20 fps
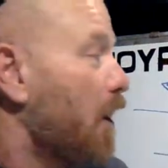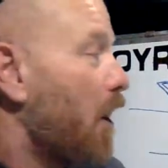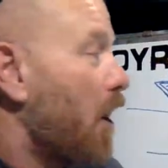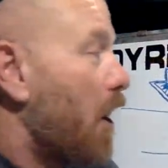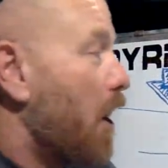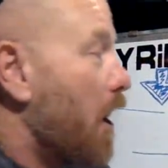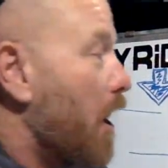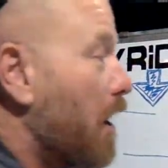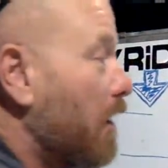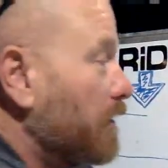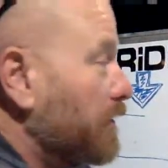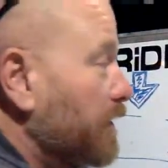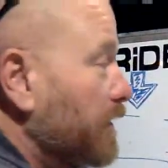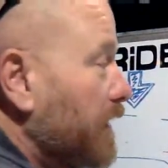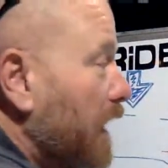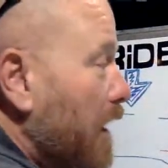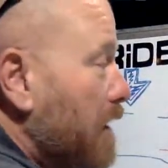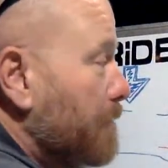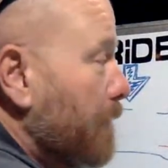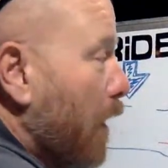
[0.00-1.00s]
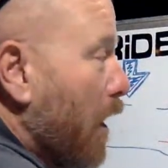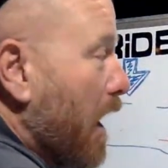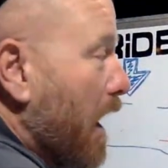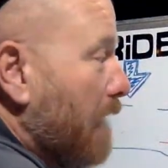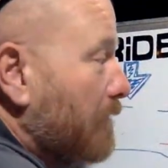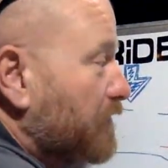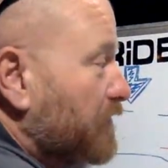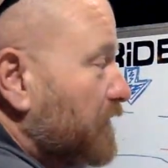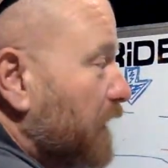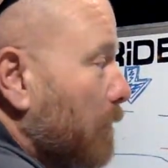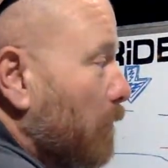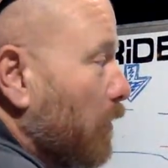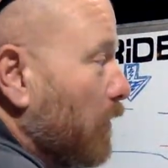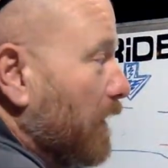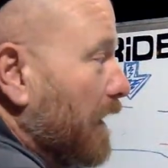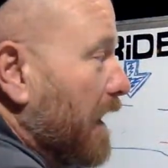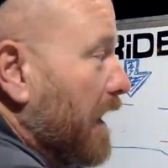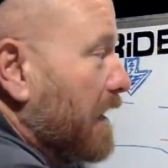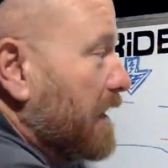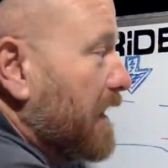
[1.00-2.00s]
You know, you might have someone
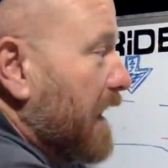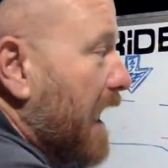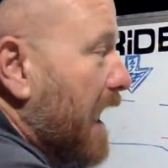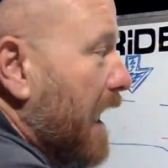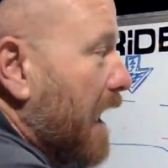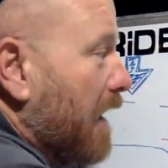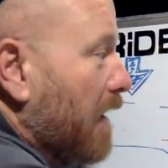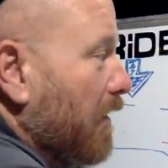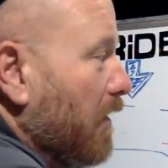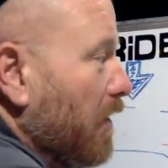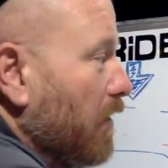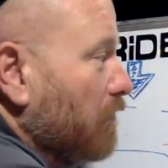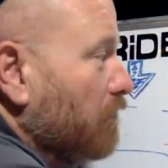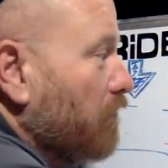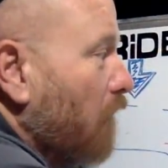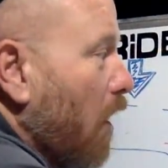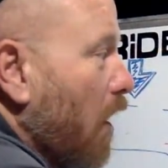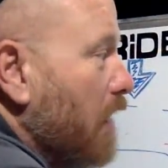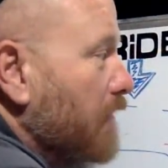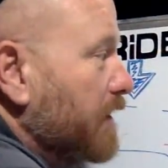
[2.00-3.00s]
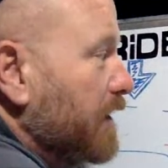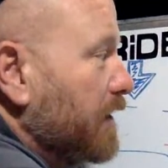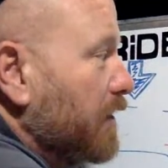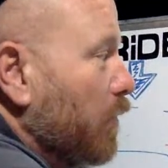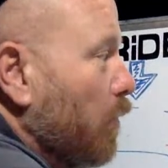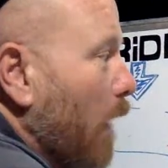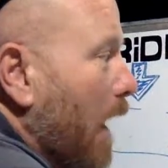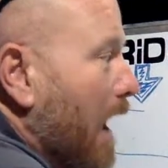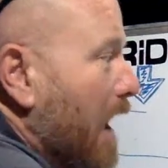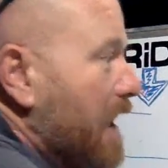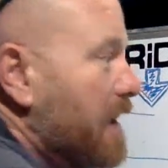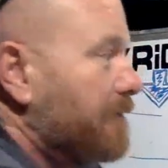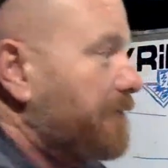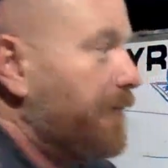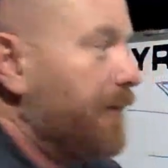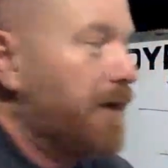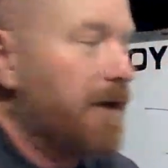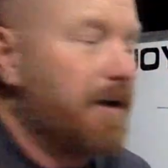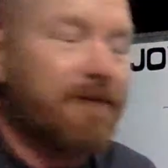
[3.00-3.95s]
in there riding the wave.